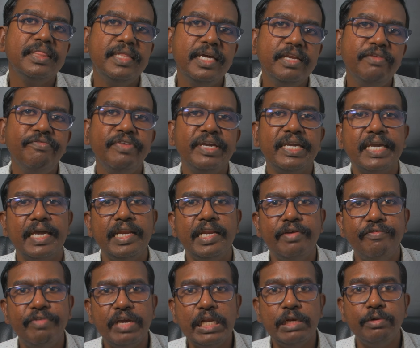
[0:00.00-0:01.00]
Then we can
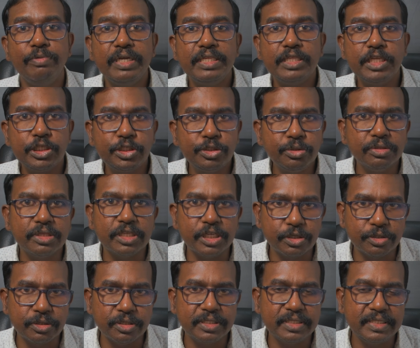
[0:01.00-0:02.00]
evaluate the tooth
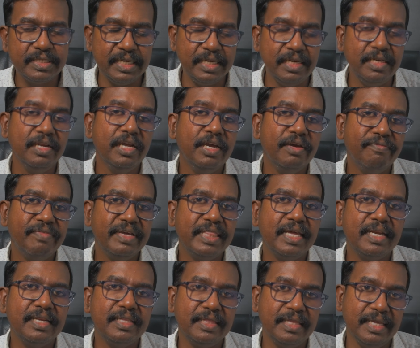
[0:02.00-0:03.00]
in question,
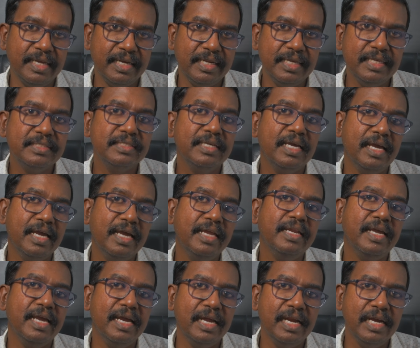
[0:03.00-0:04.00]
whether there is
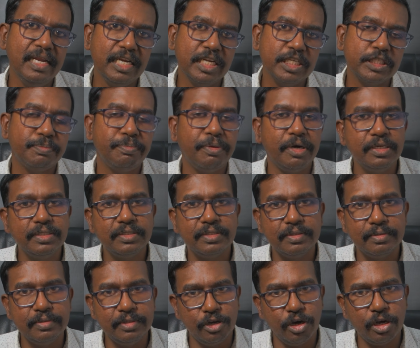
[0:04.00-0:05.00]
an early
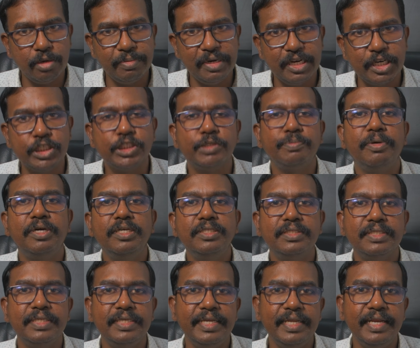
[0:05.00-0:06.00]
response, normal
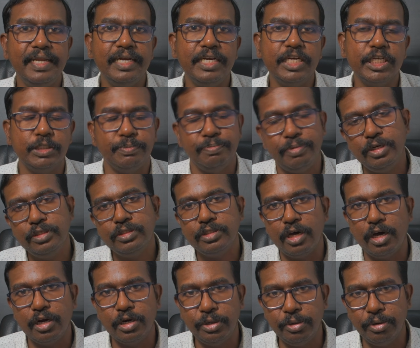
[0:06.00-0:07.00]
response, delayed response,
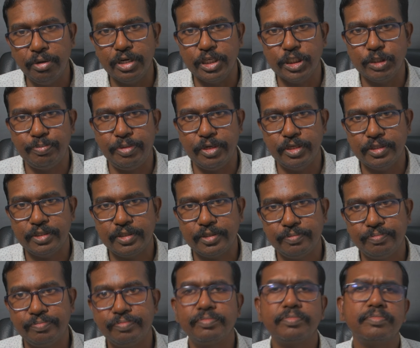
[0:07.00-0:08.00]
or no
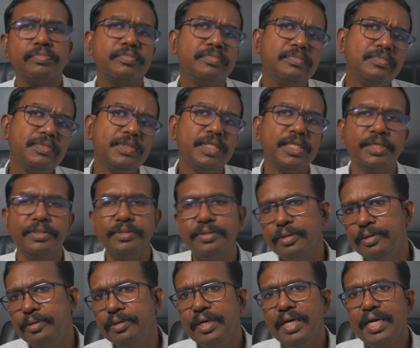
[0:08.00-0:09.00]
response.
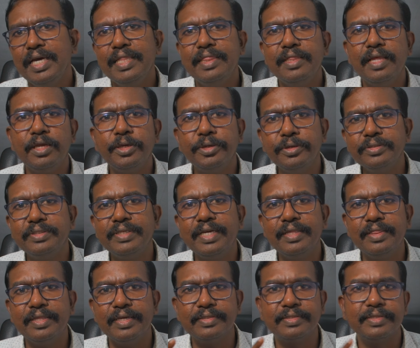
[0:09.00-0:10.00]
So
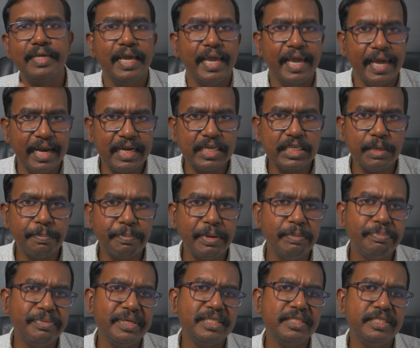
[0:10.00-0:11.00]
using this electric
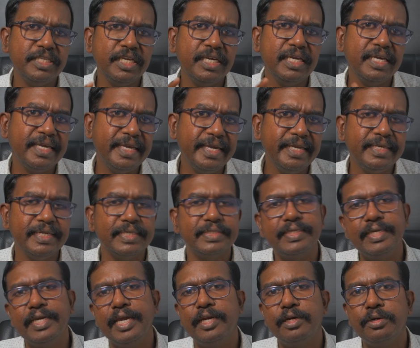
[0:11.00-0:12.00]
pulp testing, heat
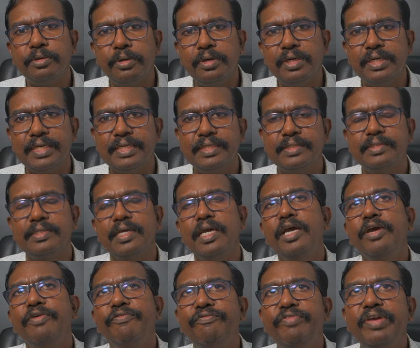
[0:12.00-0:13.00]
testing and cold test,
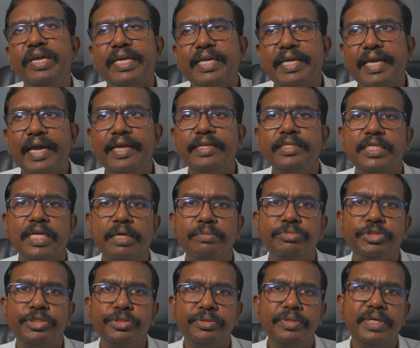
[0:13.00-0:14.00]
we can
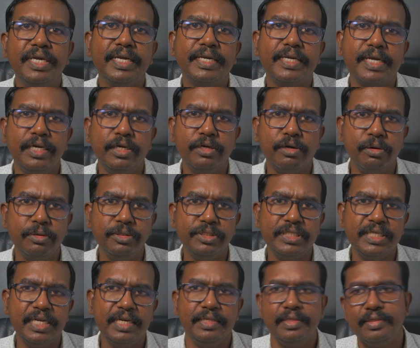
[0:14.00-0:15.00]
come to a
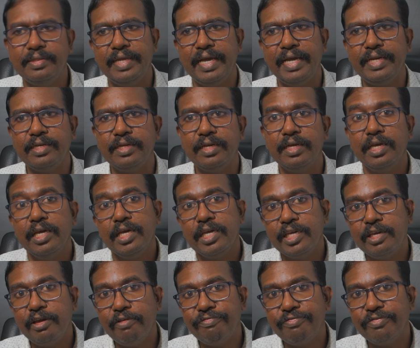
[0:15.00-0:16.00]
conclusion that
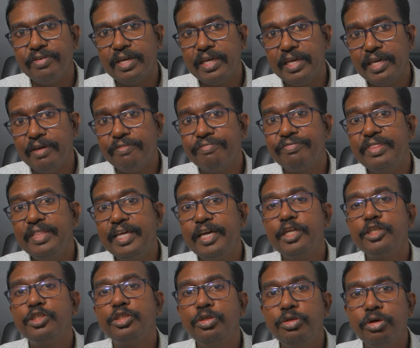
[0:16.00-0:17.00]
if
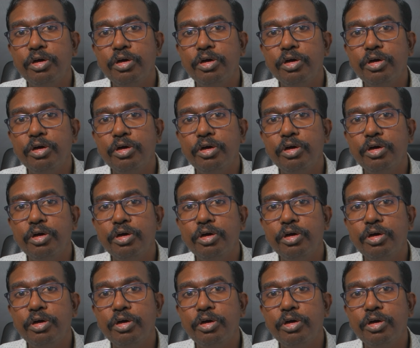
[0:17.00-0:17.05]
there is